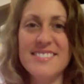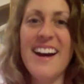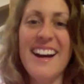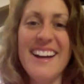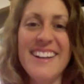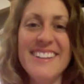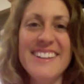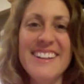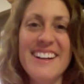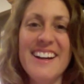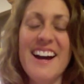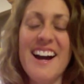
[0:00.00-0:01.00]
Hi.
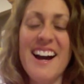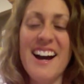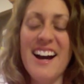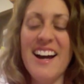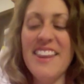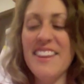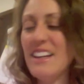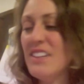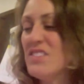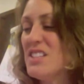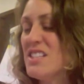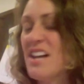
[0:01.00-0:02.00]
I think
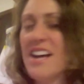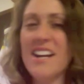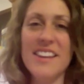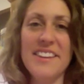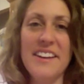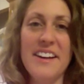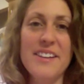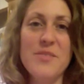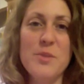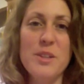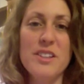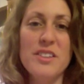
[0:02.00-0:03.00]
I've decided that
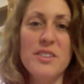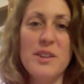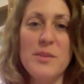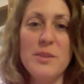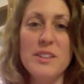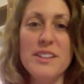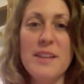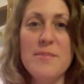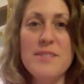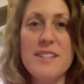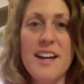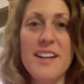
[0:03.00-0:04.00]
when you are really
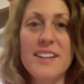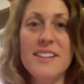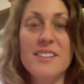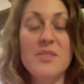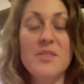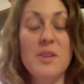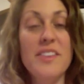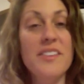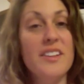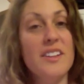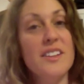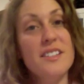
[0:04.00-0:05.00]
upset, one
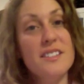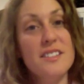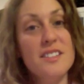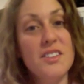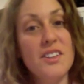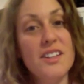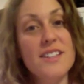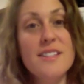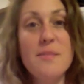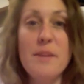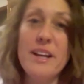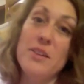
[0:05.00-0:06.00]
good thing to do is to
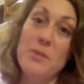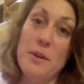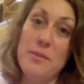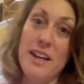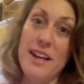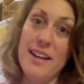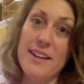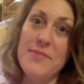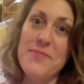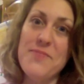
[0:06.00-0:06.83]
make a rum cake.